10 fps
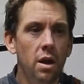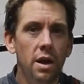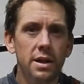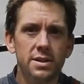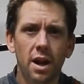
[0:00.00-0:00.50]

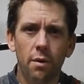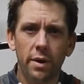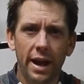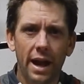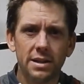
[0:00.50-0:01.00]
it's not
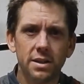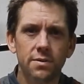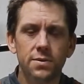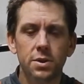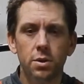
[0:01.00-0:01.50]

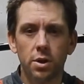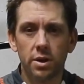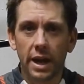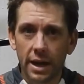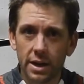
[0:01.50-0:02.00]
reactive to your
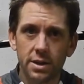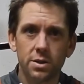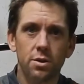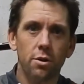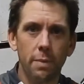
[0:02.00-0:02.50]

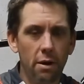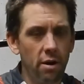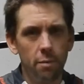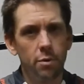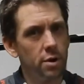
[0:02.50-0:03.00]
cadence or your power
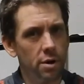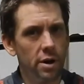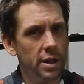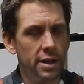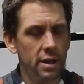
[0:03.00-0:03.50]
output or
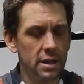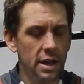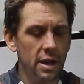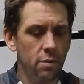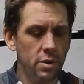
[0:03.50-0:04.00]
anything like that,